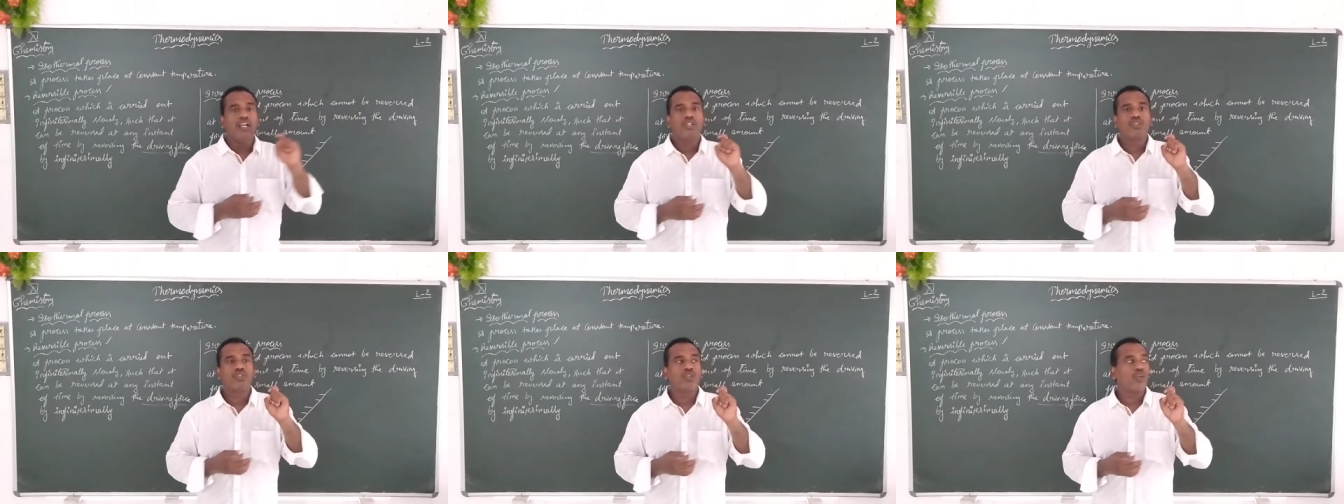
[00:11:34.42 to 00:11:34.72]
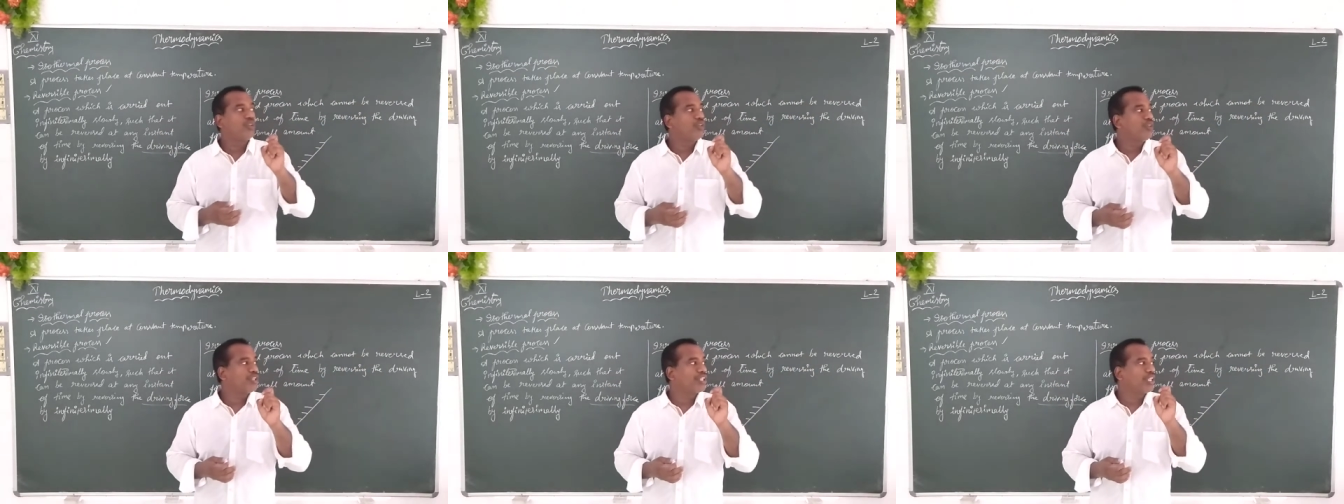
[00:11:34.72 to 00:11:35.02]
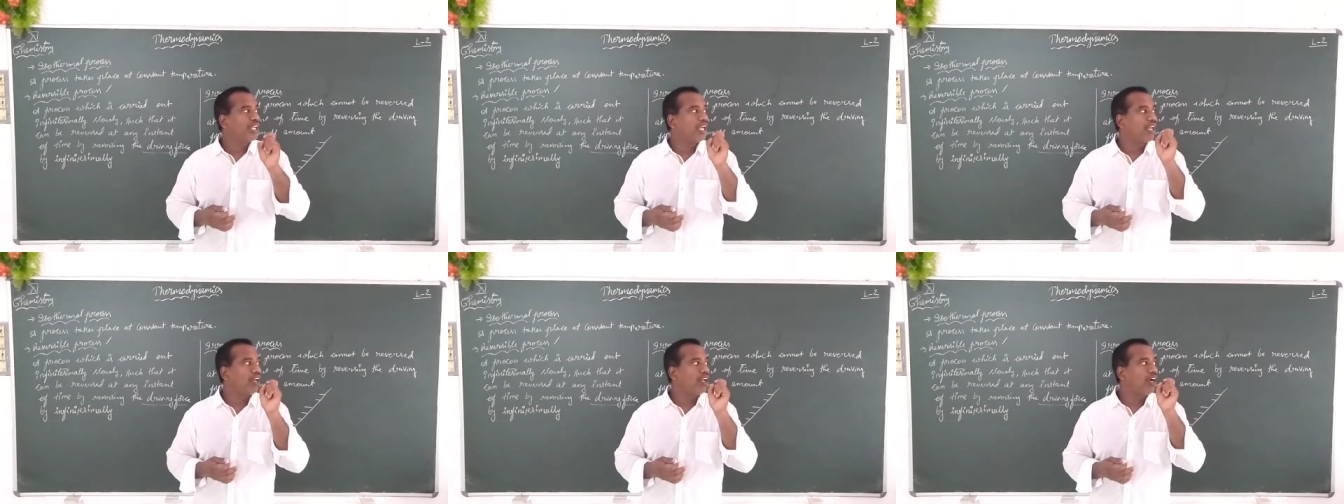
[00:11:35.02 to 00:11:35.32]
So you
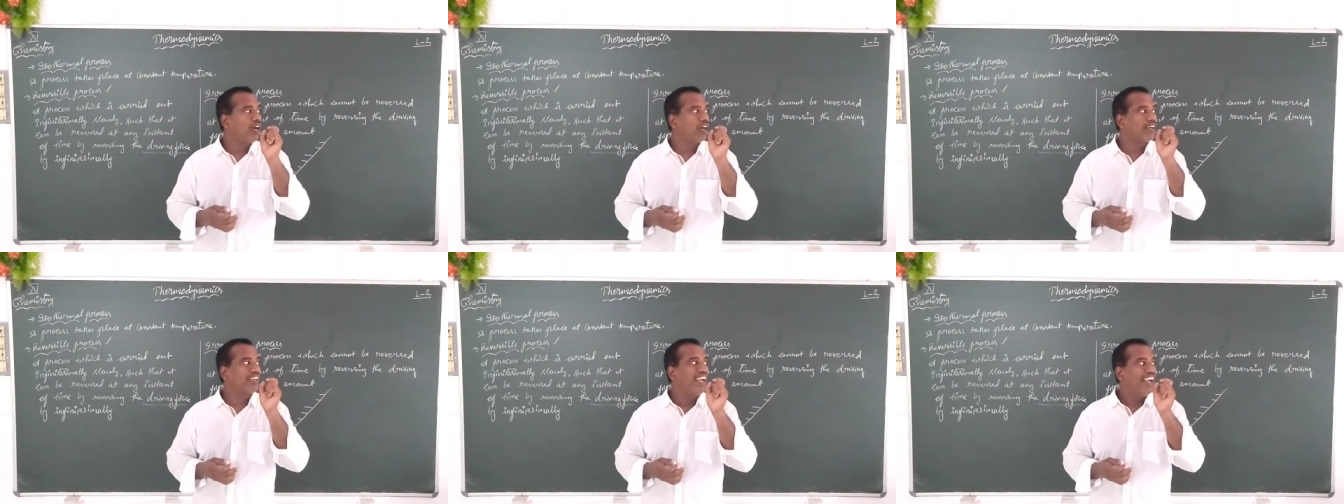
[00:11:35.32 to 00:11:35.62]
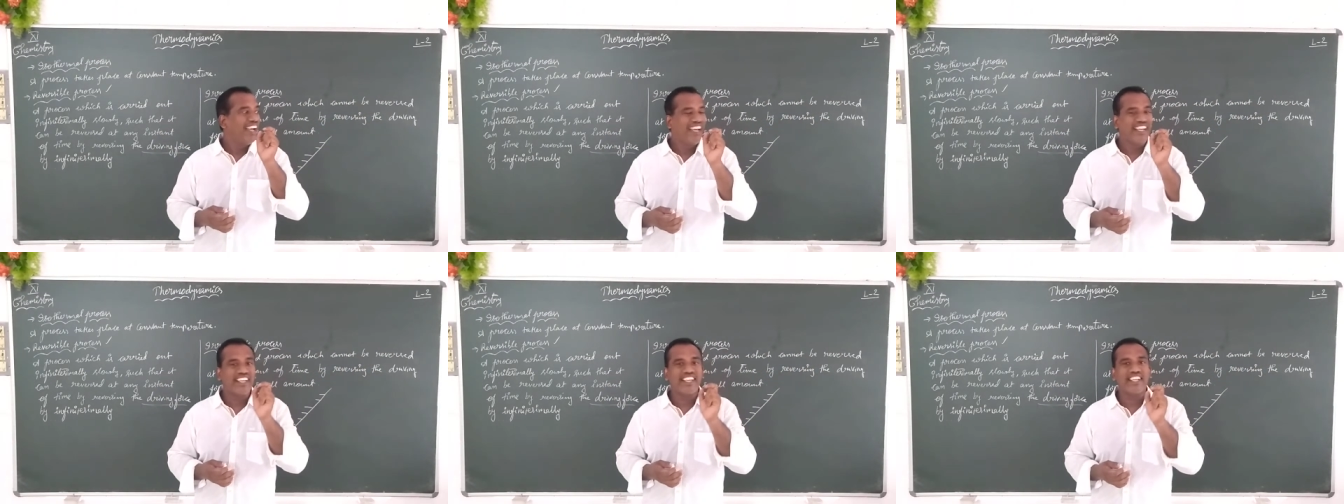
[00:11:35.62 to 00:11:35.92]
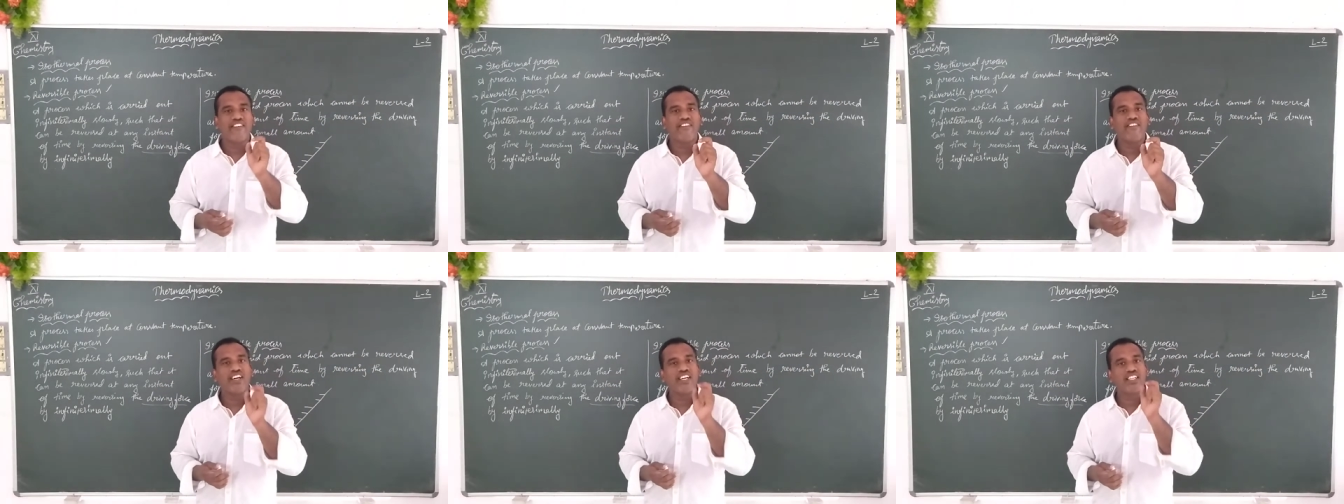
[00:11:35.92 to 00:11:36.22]
cannot
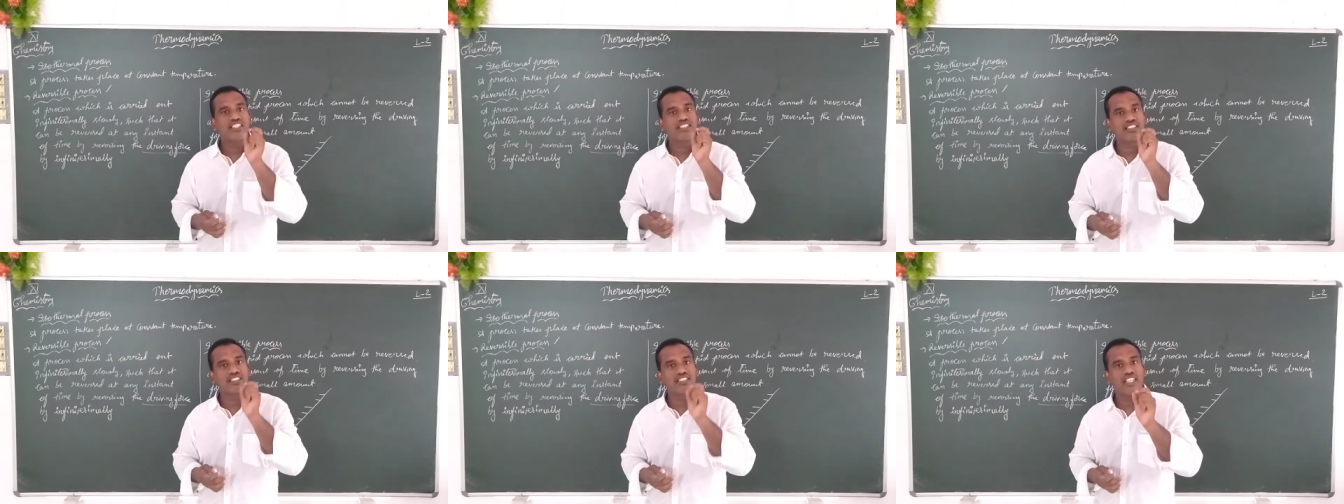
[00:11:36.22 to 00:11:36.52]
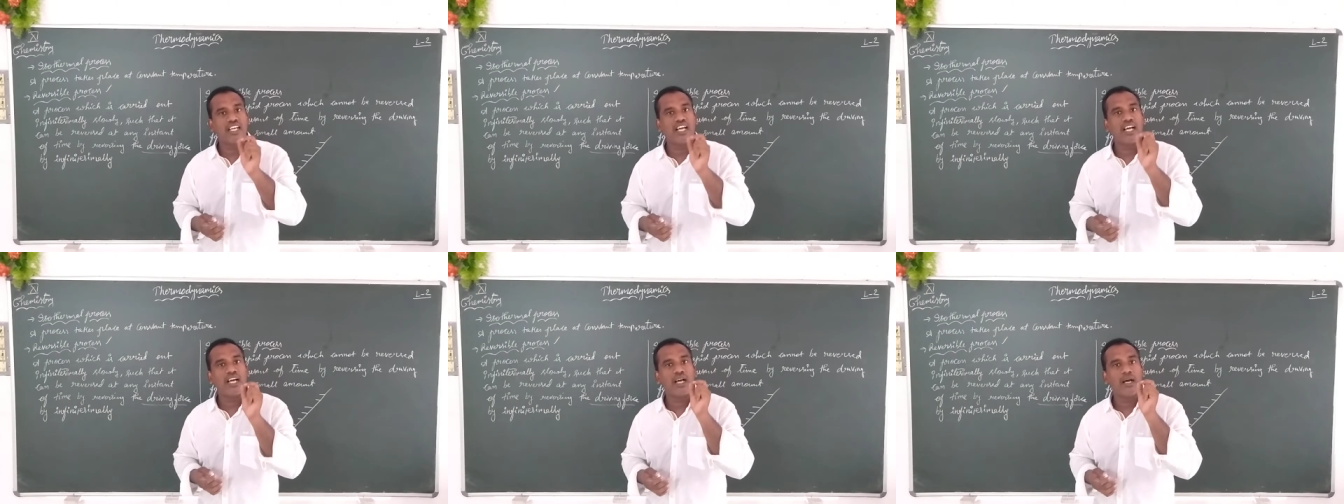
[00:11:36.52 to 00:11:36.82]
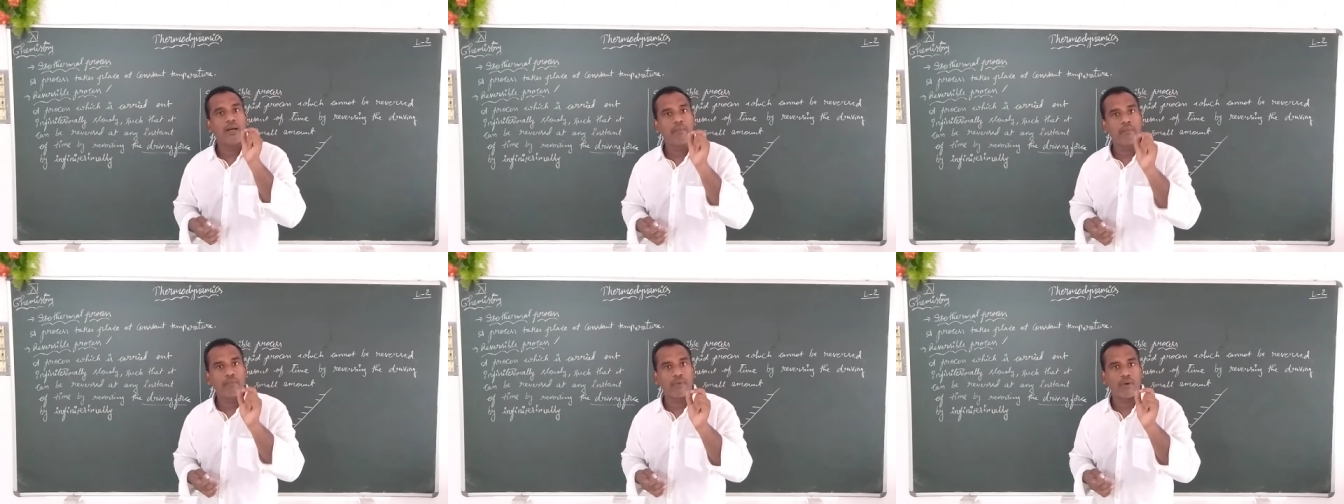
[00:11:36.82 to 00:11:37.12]
reverse
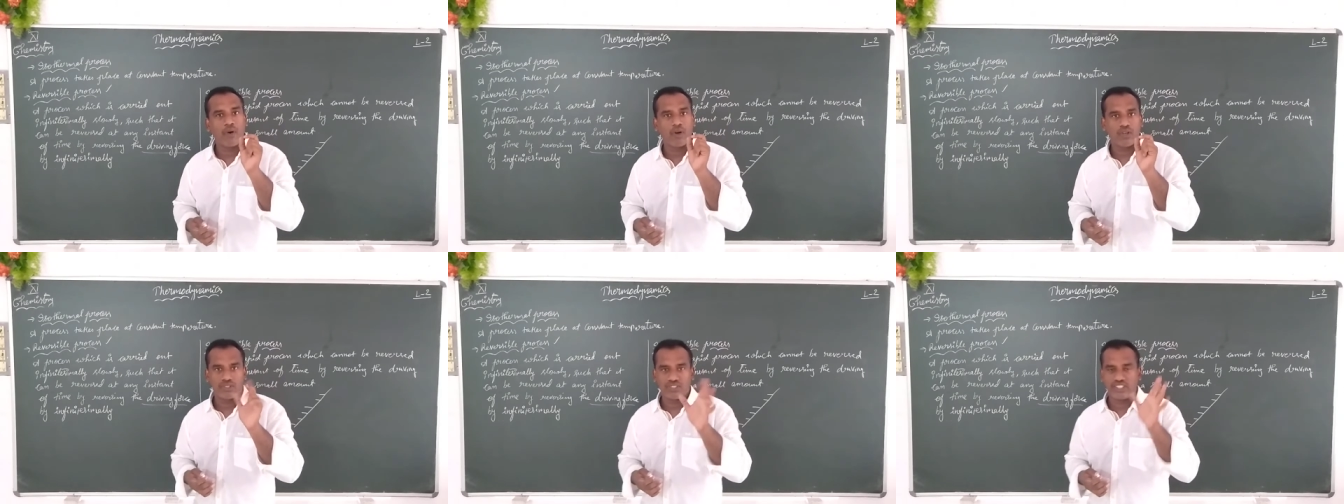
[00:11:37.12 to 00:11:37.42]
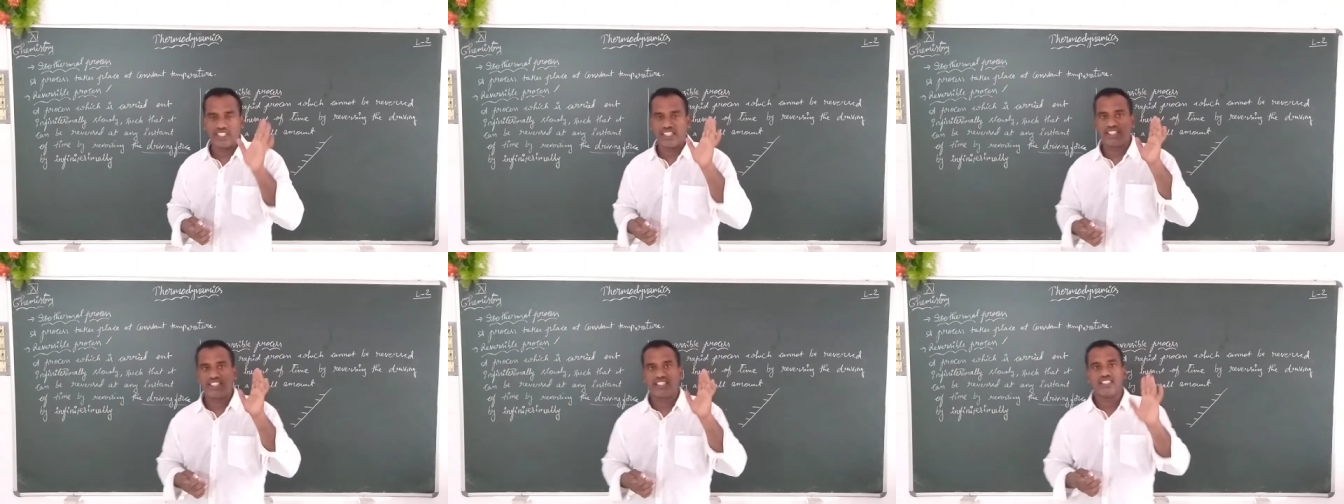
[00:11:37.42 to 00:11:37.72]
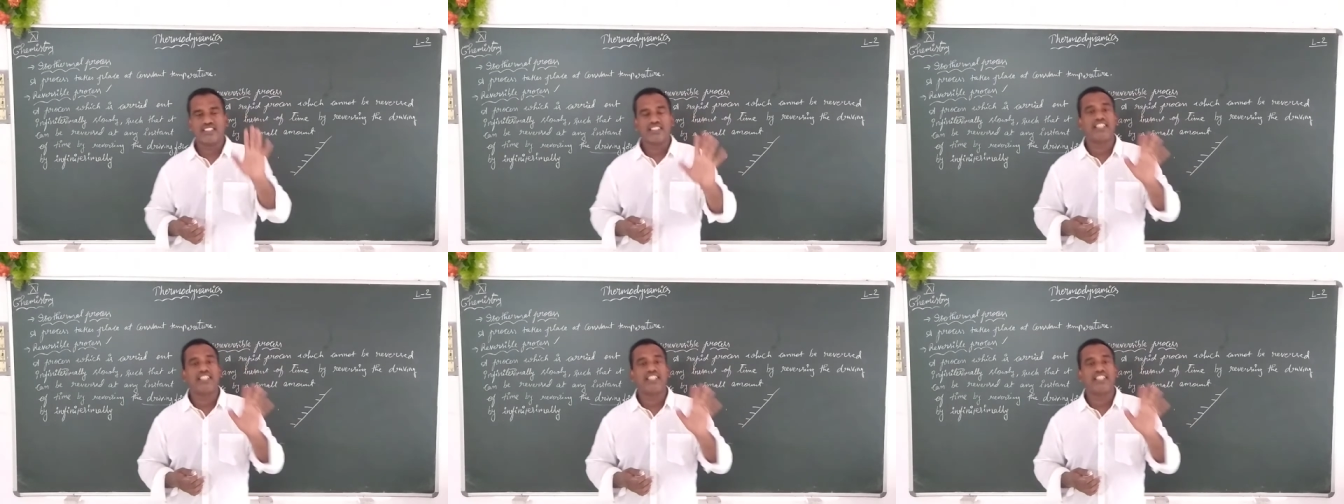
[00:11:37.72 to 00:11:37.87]
the process.